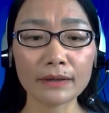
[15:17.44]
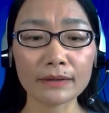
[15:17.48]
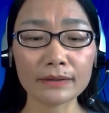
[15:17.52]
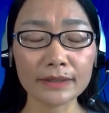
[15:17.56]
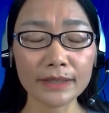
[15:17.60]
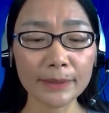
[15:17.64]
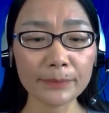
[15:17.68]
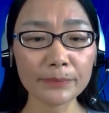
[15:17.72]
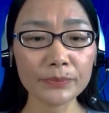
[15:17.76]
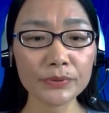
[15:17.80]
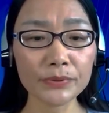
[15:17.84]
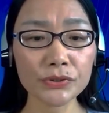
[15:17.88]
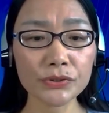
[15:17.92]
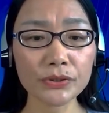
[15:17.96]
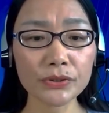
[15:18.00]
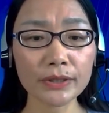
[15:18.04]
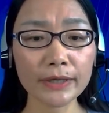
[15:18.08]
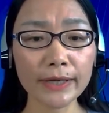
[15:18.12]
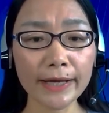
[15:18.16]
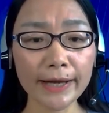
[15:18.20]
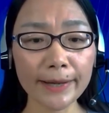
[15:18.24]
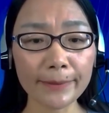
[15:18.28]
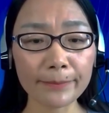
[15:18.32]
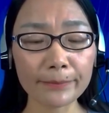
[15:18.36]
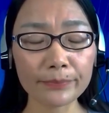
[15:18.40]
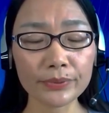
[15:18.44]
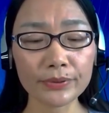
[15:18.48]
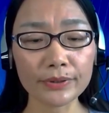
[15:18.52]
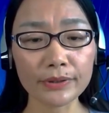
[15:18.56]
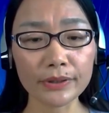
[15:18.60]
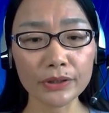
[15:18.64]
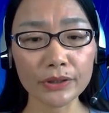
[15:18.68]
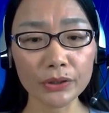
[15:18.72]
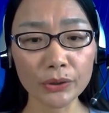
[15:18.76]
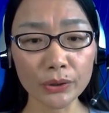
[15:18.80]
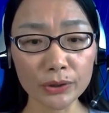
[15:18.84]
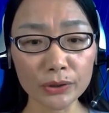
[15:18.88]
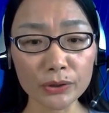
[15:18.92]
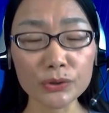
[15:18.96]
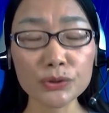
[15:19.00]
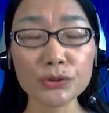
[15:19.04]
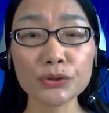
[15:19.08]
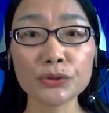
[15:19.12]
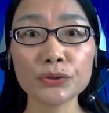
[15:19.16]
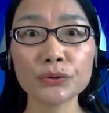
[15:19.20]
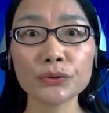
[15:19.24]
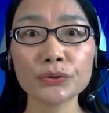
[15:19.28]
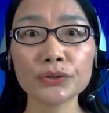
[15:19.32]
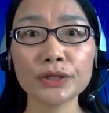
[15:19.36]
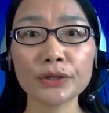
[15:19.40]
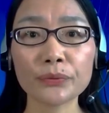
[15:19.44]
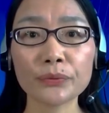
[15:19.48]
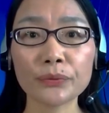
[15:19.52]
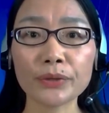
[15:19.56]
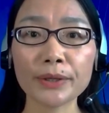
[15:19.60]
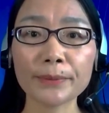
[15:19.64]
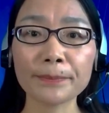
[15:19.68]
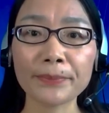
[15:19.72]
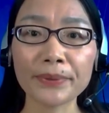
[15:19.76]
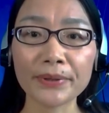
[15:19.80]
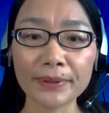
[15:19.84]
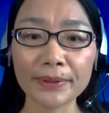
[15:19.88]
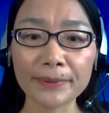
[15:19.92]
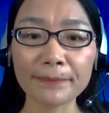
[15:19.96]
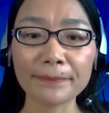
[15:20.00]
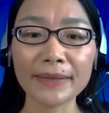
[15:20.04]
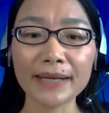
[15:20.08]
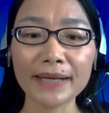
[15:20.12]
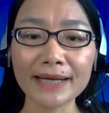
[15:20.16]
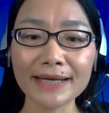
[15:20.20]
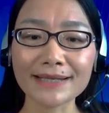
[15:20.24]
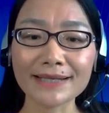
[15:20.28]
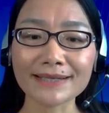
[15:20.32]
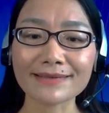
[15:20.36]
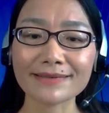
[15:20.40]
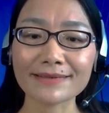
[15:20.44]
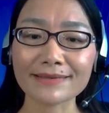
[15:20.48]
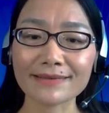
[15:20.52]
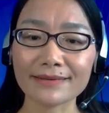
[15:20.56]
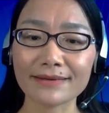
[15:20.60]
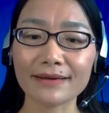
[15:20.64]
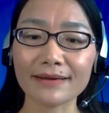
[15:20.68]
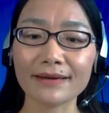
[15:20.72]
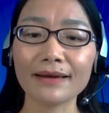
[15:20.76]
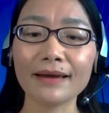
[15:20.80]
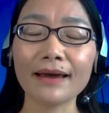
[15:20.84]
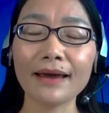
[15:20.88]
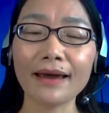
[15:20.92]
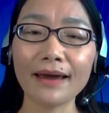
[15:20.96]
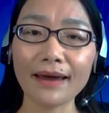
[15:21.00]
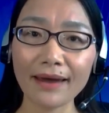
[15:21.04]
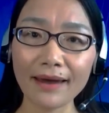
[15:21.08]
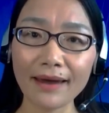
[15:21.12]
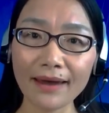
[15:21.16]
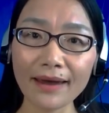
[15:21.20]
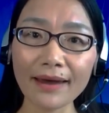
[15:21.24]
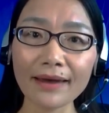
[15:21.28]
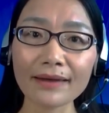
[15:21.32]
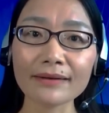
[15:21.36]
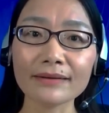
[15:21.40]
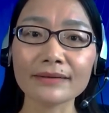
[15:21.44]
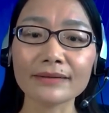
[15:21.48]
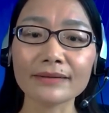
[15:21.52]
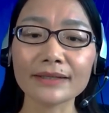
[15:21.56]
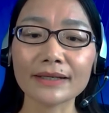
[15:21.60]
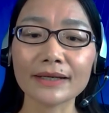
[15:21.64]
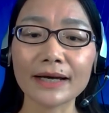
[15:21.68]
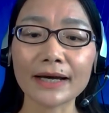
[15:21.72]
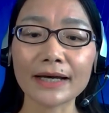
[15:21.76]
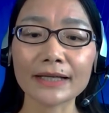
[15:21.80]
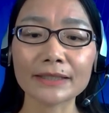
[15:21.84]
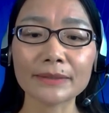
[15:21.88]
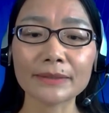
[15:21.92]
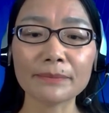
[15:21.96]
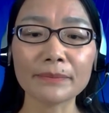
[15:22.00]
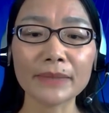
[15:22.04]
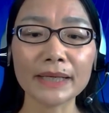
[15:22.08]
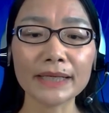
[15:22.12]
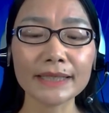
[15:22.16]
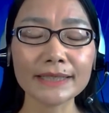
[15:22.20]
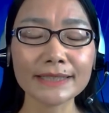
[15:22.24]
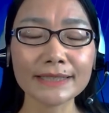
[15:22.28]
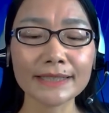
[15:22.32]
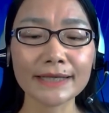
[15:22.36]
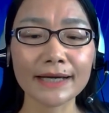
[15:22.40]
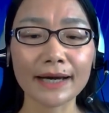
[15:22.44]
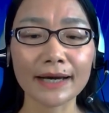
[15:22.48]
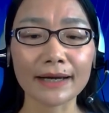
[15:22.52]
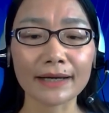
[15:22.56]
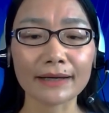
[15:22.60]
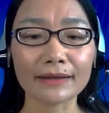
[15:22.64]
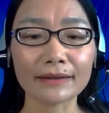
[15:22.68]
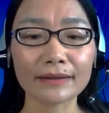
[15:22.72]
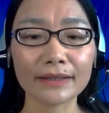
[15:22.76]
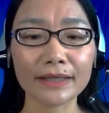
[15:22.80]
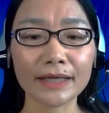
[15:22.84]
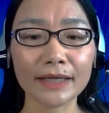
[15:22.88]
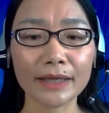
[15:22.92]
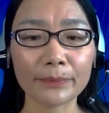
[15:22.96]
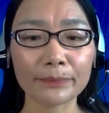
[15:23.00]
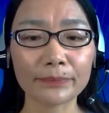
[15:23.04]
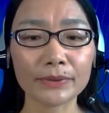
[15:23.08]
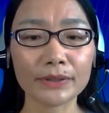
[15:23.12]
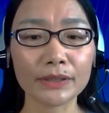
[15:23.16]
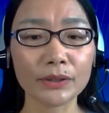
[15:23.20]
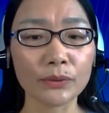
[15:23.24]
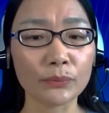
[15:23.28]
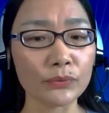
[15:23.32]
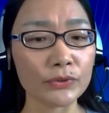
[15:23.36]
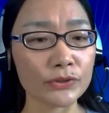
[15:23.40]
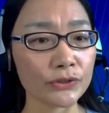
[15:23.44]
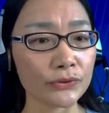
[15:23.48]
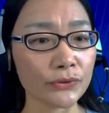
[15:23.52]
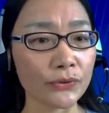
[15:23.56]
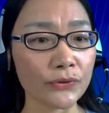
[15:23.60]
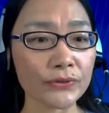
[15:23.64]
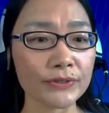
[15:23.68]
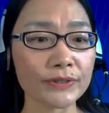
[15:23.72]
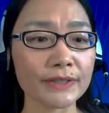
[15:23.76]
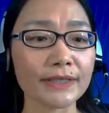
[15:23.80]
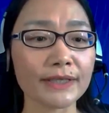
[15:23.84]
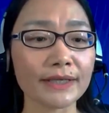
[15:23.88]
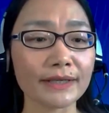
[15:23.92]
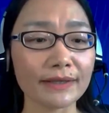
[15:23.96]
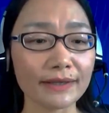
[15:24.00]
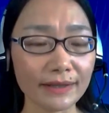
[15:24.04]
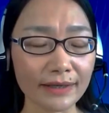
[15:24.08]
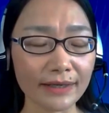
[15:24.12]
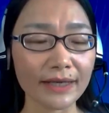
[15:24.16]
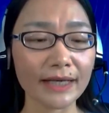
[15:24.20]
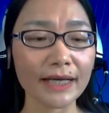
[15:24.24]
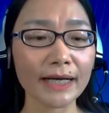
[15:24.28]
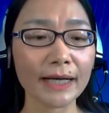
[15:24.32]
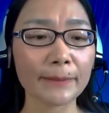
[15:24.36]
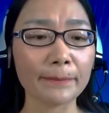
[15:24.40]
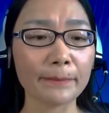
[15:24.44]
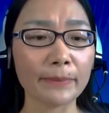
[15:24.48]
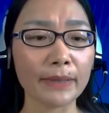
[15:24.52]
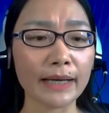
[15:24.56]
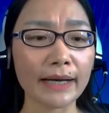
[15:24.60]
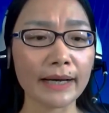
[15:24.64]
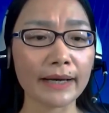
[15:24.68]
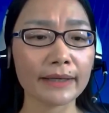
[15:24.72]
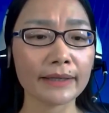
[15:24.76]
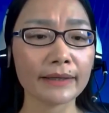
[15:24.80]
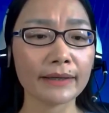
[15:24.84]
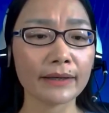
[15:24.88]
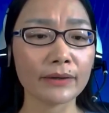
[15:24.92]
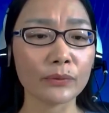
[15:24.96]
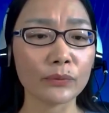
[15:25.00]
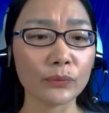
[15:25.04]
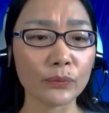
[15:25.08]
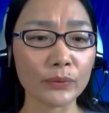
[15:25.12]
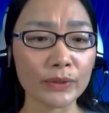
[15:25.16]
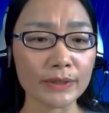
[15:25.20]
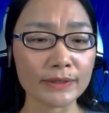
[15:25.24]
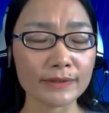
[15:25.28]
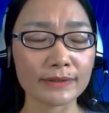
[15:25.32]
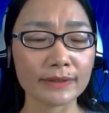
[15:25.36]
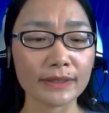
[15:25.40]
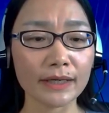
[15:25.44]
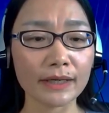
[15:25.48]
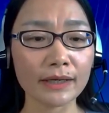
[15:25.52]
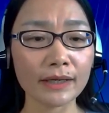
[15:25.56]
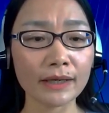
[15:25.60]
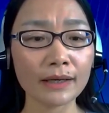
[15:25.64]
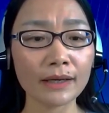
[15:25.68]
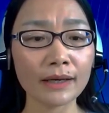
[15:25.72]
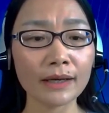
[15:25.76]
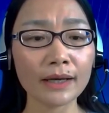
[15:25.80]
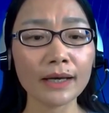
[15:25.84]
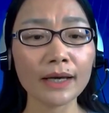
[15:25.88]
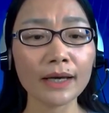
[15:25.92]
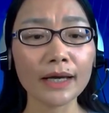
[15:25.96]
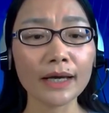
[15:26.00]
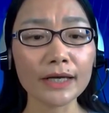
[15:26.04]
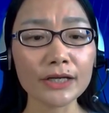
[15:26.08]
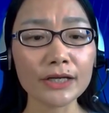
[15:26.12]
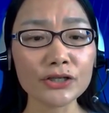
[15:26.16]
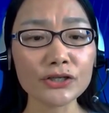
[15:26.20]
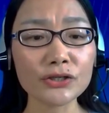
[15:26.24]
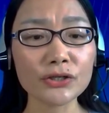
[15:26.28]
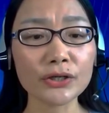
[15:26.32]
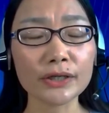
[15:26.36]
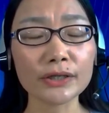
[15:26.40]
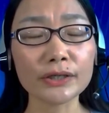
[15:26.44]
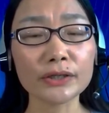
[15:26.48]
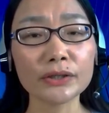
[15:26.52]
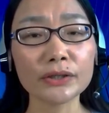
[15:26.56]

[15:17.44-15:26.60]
temperature lamp in 2 degrees per minute, and at the meantime keep the viscosity in compliance with the engine